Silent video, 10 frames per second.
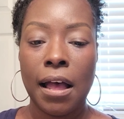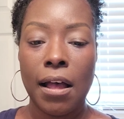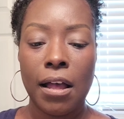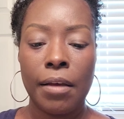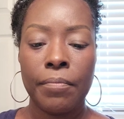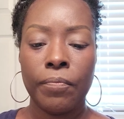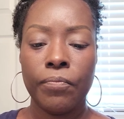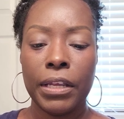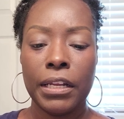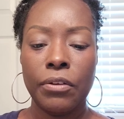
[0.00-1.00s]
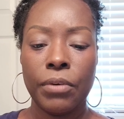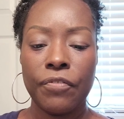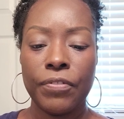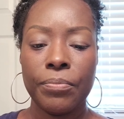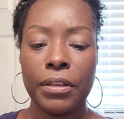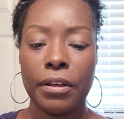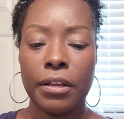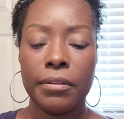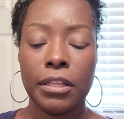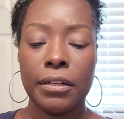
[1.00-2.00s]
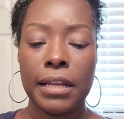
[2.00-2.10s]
anywhere from the